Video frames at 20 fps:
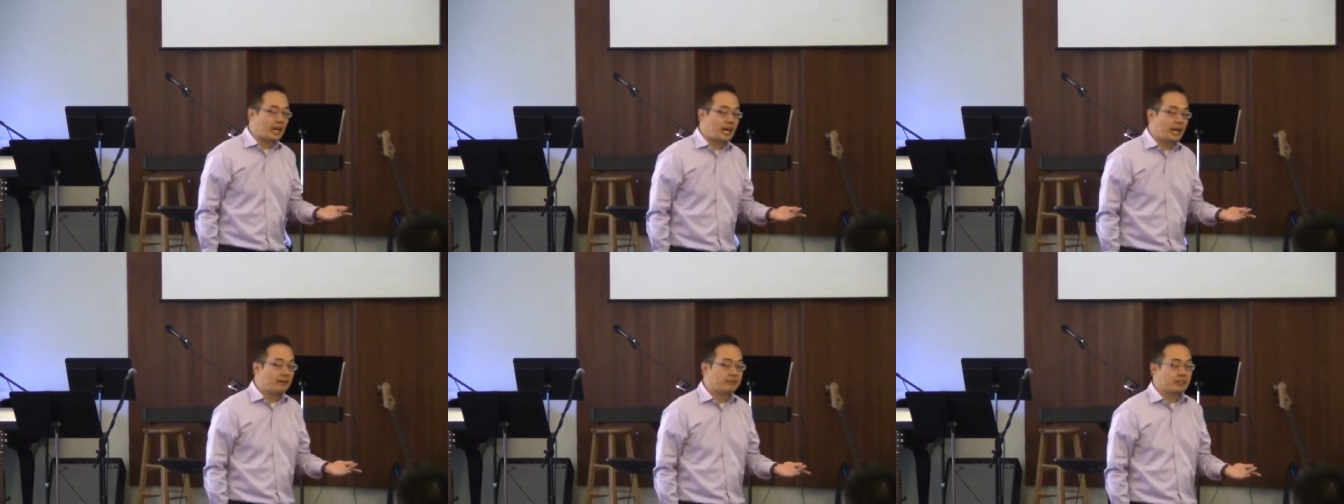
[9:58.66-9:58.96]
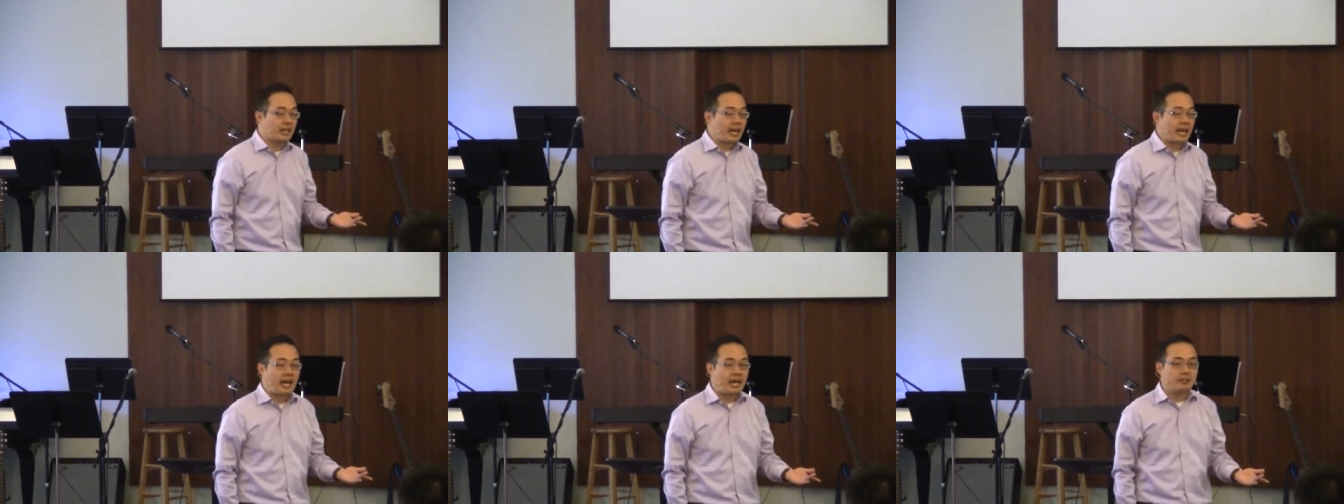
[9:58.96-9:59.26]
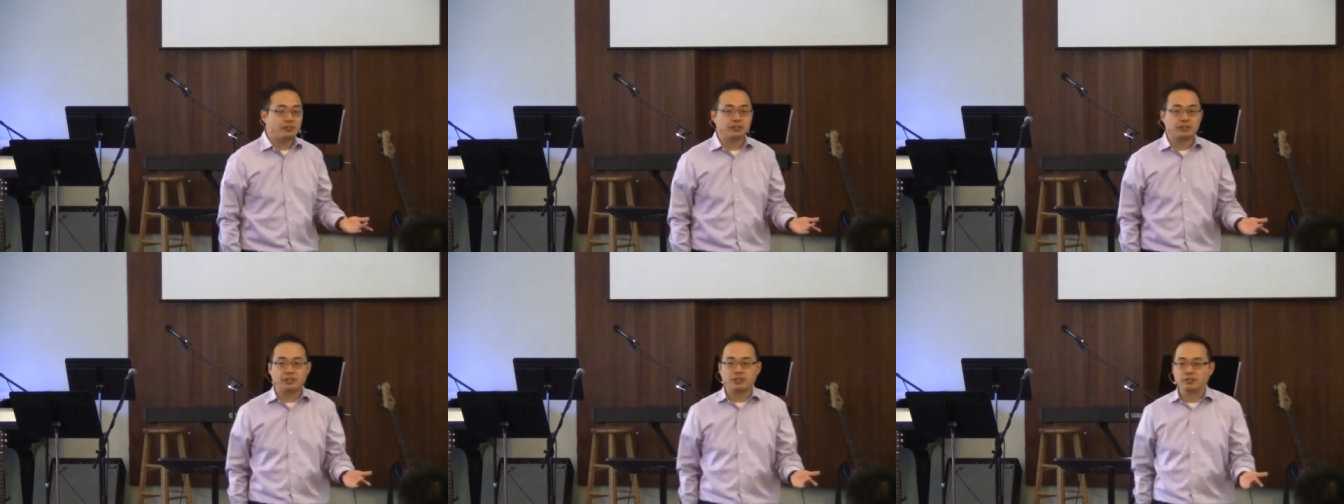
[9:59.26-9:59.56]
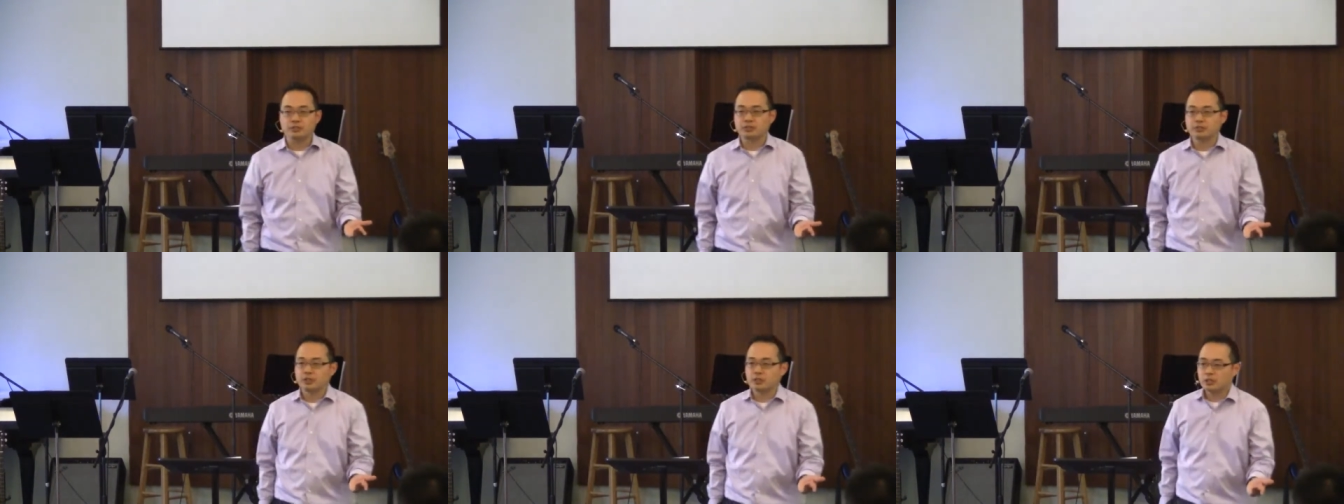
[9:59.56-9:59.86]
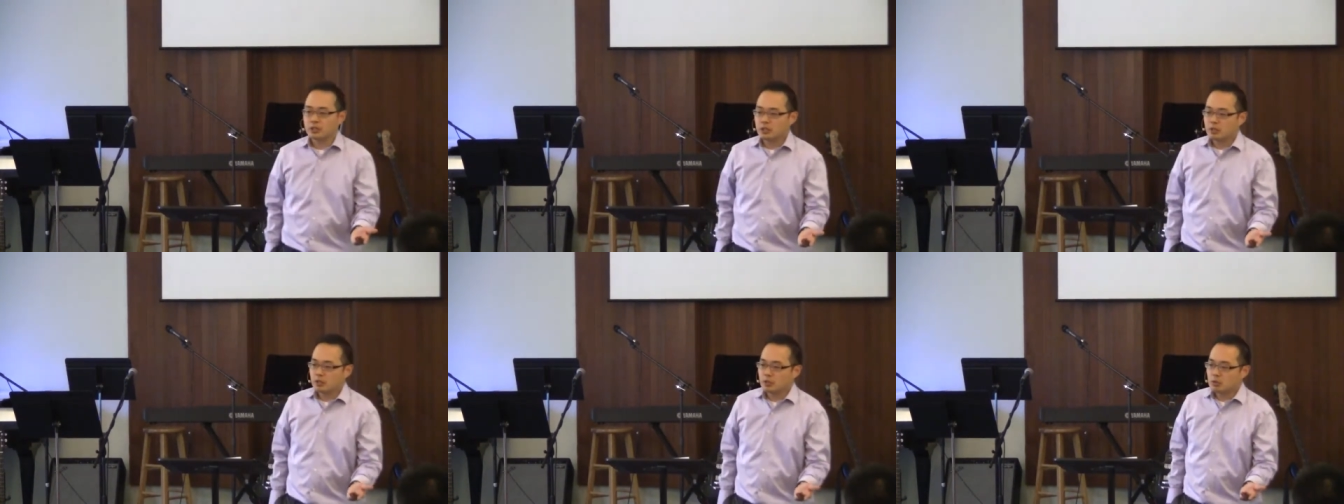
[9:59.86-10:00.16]
I have to ask is
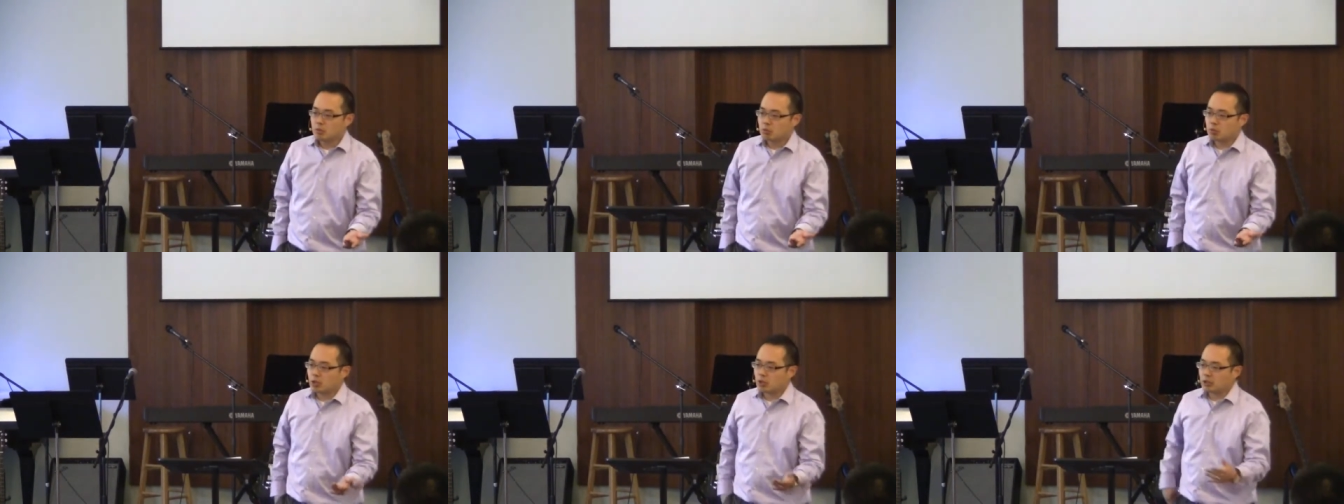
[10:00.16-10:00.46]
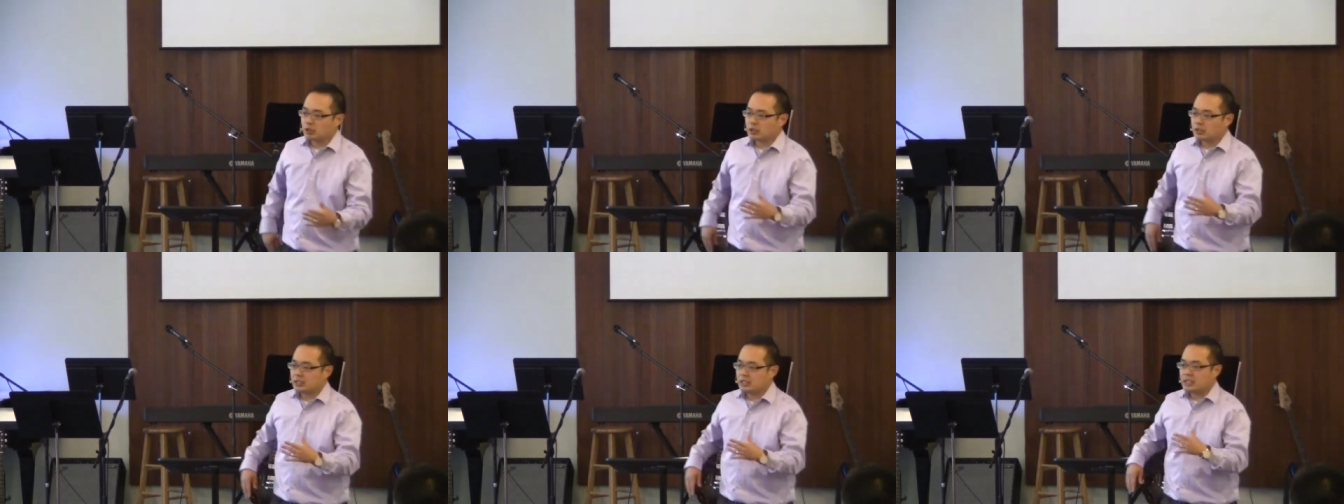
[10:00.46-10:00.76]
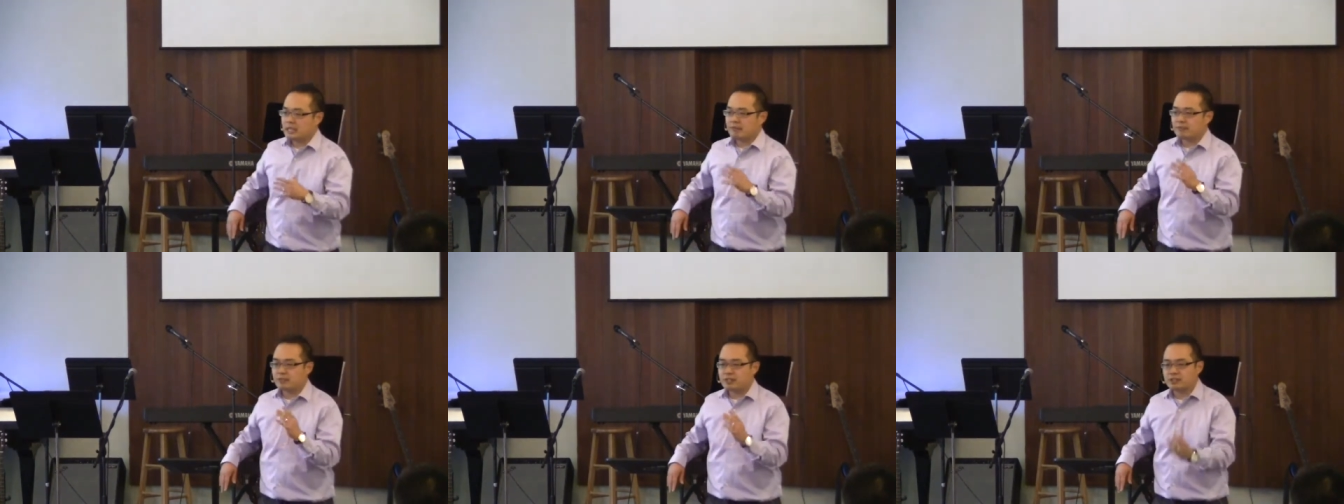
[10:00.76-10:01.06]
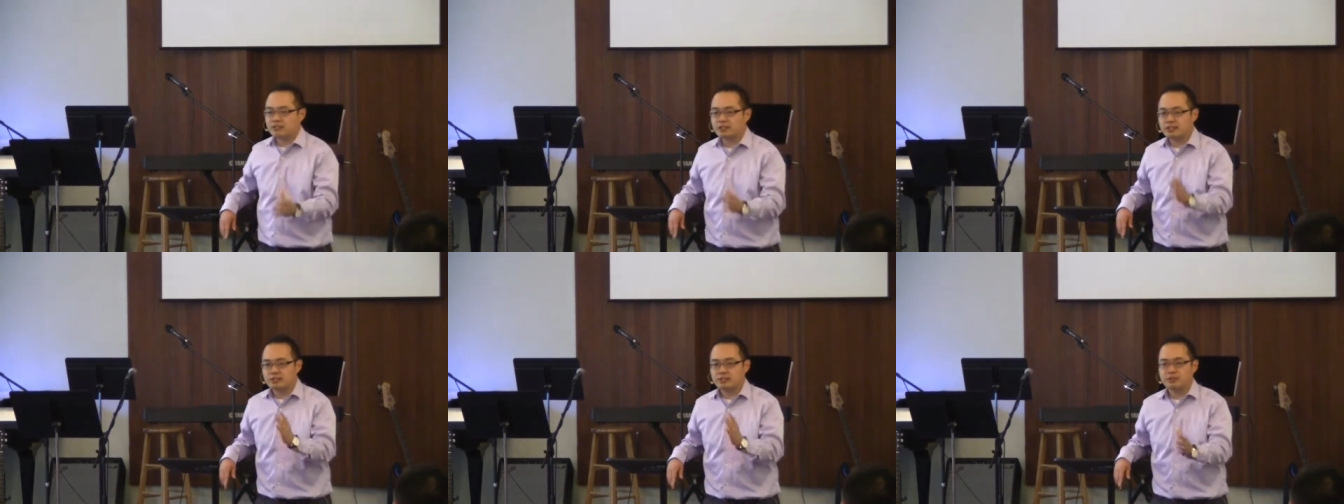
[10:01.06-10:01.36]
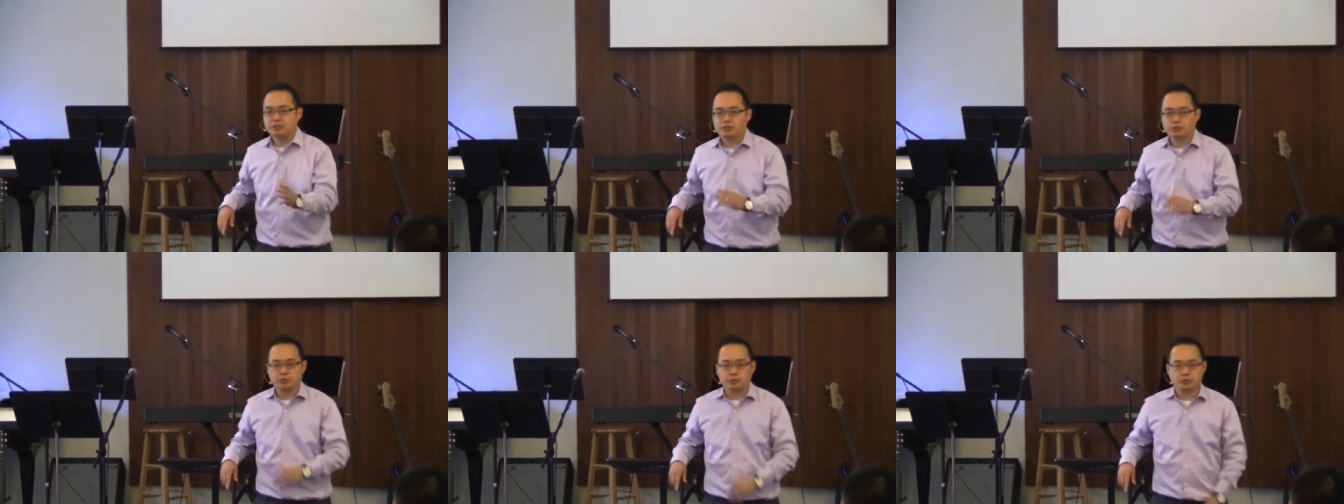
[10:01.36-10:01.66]
well, if this
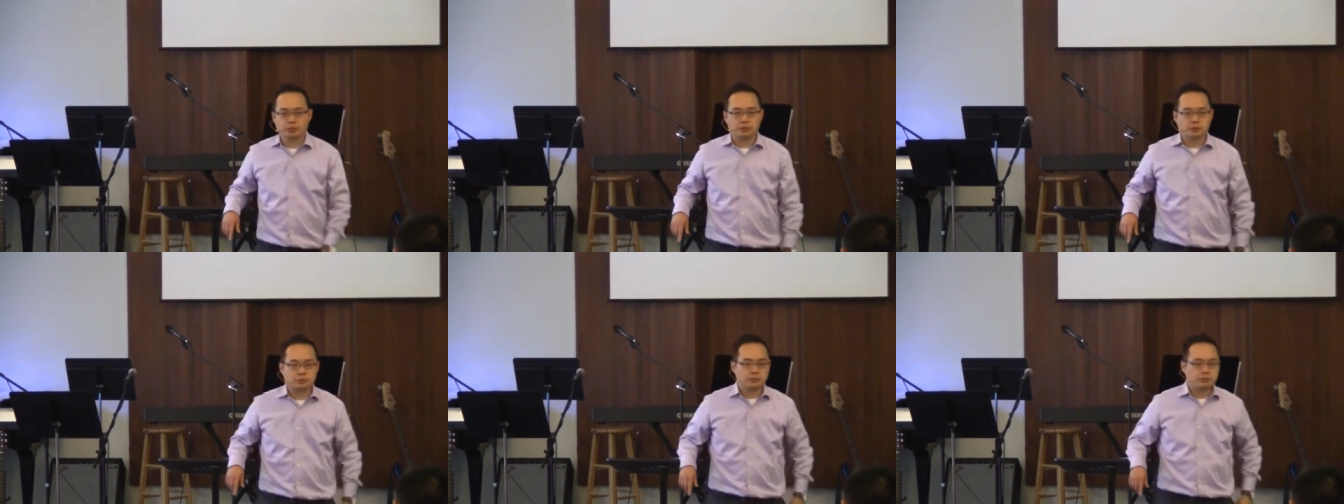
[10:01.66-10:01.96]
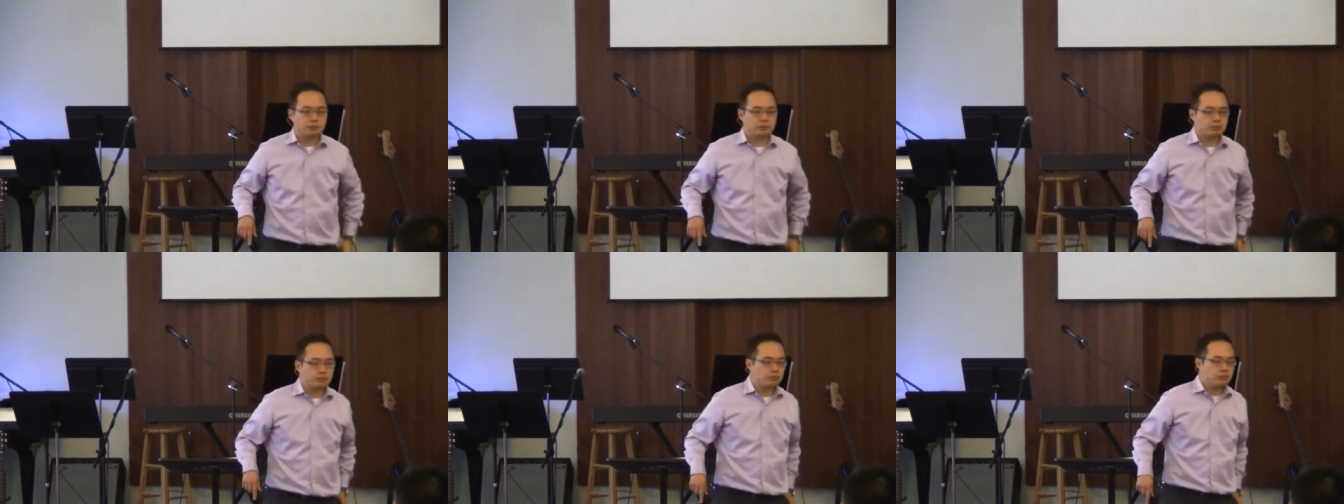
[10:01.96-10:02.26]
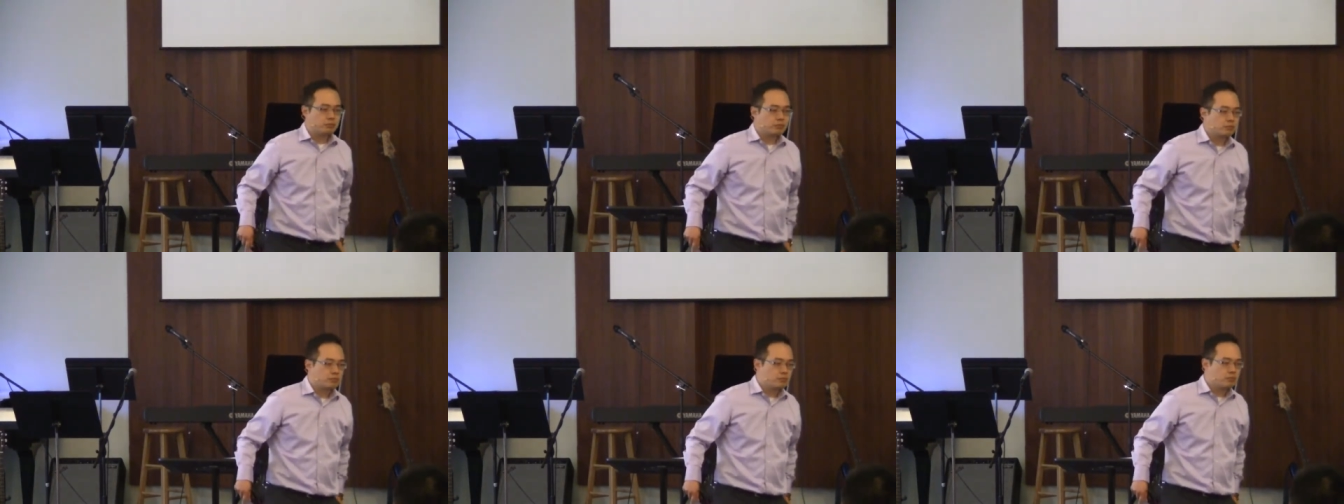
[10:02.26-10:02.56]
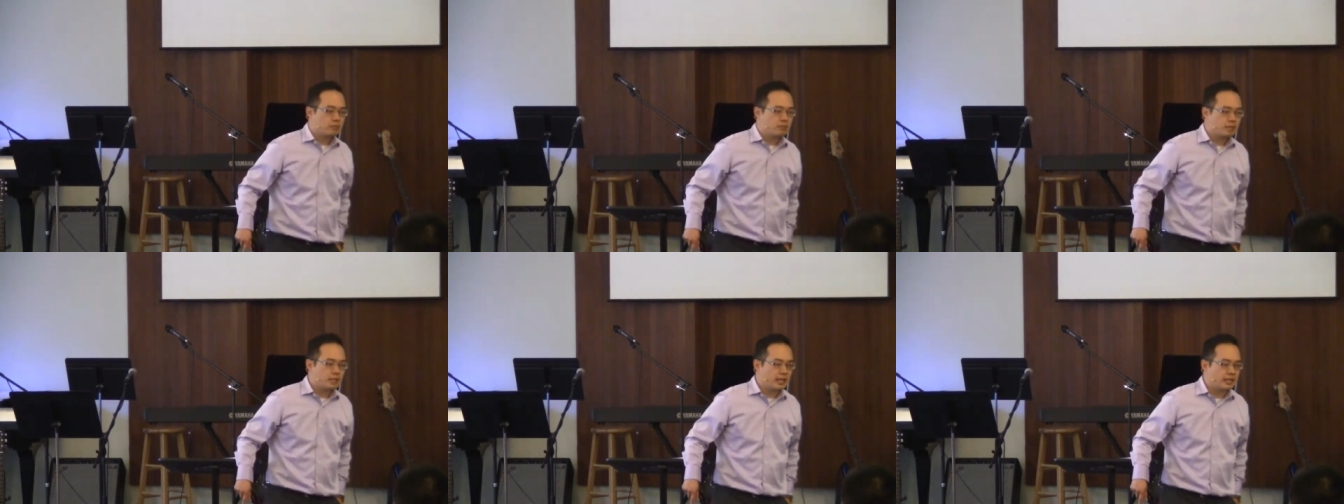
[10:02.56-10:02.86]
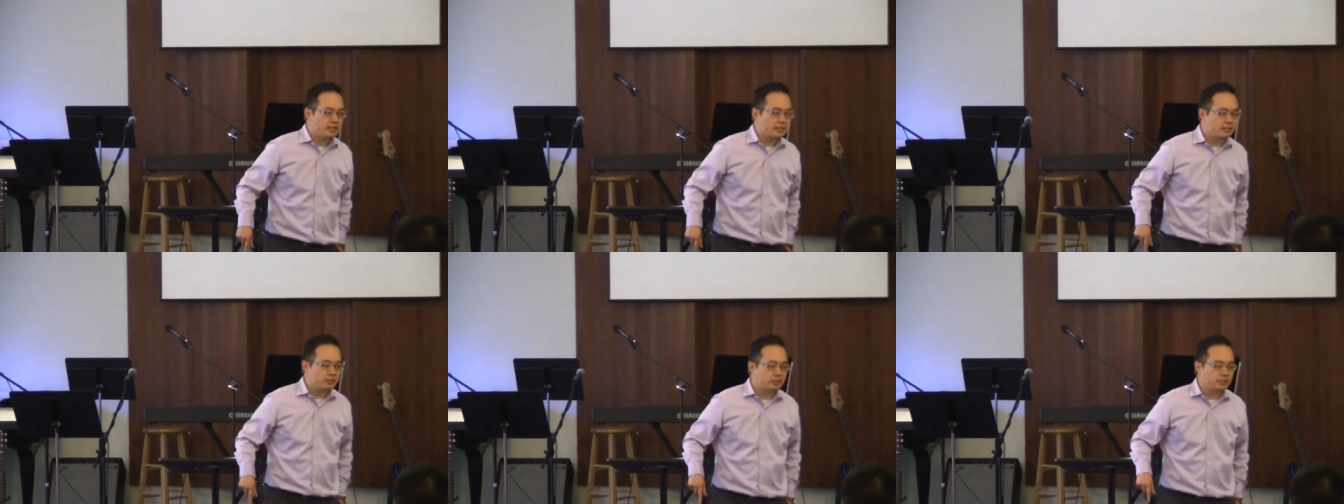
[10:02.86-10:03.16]
isn't true, that these